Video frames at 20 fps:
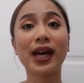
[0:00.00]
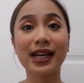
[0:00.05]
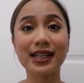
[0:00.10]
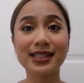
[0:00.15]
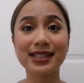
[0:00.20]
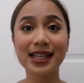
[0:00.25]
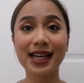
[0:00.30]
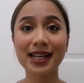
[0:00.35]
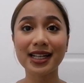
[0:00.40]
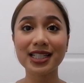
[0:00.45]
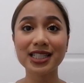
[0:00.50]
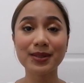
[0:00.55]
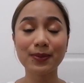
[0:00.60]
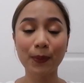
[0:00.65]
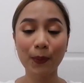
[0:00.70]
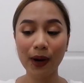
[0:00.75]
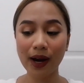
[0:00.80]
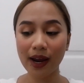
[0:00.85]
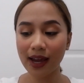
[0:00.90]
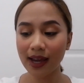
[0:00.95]
a setting
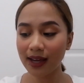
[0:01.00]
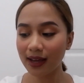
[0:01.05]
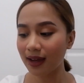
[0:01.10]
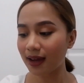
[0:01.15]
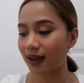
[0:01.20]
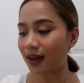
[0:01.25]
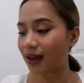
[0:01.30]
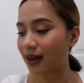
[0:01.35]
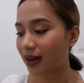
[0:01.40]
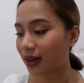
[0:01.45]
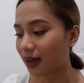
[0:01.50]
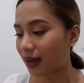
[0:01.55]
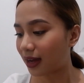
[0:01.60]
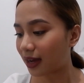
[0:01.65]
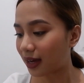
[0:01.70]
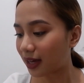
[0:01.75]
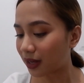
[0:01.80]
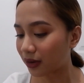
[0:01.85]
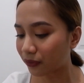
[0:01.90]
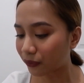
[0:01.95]
spray.
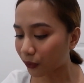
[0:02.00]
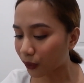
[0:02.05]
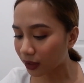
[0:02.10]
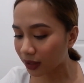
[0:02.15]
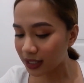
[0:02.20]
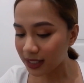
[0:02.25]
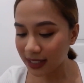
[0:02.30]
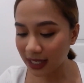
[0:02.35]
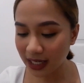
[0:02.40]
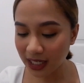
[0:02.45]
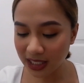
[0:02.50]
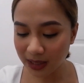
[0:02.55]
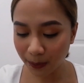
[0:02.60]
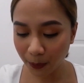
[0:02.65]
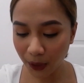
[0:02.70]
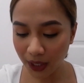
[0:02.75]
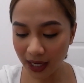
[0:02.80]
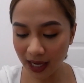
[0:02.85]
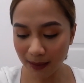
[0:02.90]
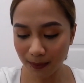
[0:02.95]
And for the setting
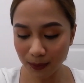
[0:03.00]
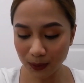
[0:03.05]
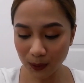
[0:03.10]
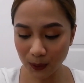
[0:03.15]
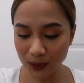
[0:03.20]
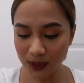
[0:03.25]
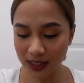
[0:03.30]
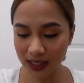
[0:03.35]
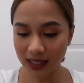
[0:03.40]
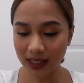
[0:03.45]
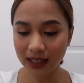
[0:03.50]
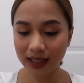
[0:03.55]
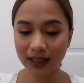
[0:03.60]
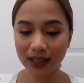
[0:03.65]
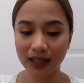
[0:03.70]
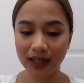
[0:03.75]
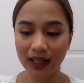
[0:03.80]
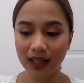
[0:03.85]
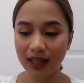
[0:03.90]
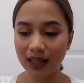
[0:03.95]
spray, I'm using
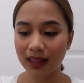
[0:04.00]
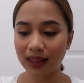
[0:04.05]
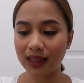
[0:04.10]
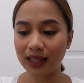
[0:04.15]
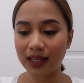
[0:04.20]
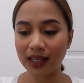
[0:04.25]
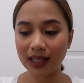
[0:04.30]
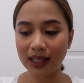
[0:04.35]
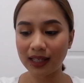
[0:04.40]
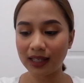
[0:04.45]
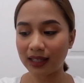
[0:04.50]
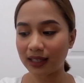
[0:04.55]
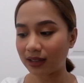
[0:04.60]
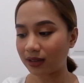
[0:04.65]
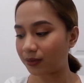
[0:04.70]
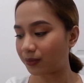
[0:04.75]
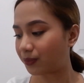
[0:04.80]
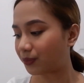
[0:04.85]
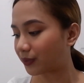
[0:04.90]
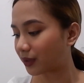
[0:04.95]
the
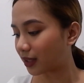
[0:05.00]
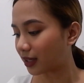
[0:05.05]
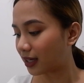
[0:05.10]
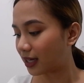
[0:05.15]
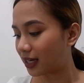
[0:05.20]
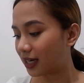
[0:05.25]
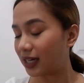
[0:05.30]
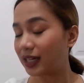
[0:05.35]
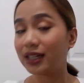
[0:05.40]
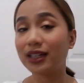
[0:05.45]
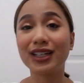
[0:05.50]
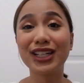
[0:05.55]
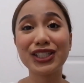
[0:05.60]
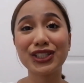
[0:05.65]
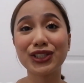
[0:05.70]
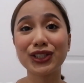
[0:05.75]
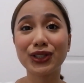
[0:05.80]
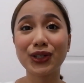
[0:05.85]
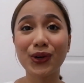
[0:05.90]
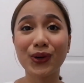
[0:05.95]

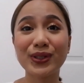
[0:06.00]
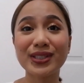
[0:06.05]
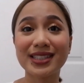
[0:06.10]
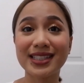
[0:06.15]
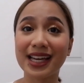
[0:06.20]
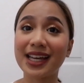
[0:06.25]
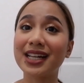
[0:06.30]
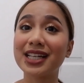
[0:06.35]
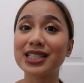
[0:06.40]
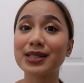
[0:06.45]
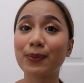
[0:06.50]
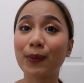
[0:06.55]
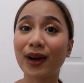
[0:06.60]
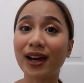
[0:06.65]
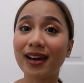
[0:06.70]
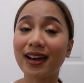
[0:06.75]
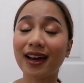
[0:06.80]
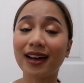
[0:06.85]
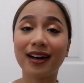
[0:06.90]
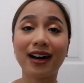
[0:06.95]
Nichido setting
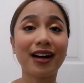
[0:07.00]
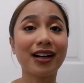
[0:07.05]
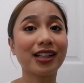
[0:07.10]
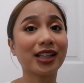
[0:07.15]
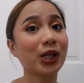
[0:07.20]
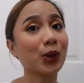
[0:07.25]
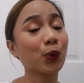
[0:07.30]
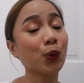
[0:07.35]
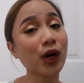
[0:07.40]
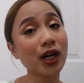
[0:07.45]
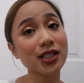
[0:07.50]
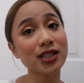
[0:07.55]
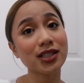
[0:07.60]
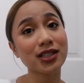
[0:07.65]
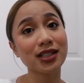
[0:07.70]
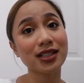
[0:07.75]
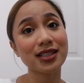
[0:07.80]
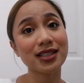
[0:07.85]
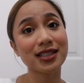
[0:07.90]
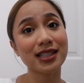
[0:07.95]
spray. I got it in
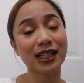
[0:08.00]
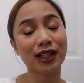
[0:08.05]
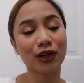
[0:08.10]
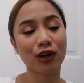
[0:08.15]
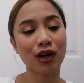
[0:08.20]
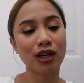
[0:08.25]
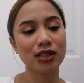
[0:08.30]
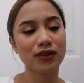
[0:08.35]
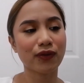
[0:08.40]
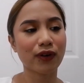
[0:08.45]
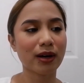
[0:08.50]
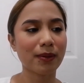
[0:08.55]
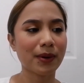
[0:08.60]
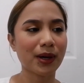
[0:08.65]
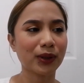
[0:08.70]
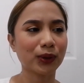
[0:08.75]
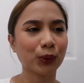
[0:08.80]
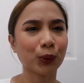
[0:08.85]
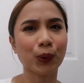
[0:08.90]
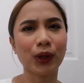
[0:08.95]
Watson's. It cost for
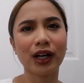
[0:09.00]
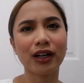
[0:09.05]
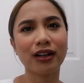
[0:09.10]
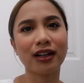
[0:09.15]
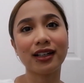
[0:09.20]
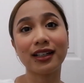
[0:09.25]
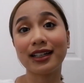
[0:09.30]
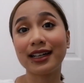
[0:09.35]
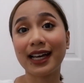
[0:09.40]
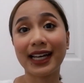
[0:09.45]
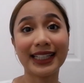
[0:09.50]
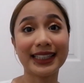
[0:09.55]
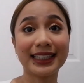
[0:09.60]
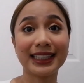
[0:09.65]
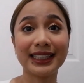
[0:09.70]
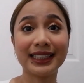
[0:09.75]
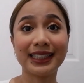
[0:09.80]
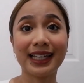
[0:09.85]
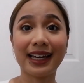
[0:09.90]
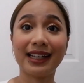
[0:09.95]
about
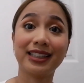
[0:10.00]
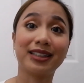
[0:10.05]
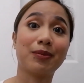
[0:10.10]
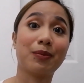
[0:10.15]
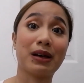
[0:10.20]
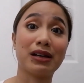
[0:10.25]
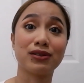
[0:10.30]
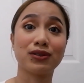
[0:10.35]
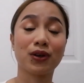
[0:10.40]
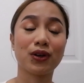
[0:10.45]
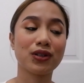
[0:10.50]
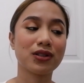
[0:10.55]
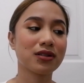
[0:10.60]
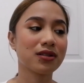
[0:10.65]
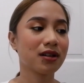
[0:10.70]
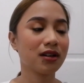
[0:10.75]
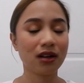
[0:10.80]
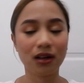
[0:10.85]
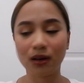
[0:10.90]
288 pesos.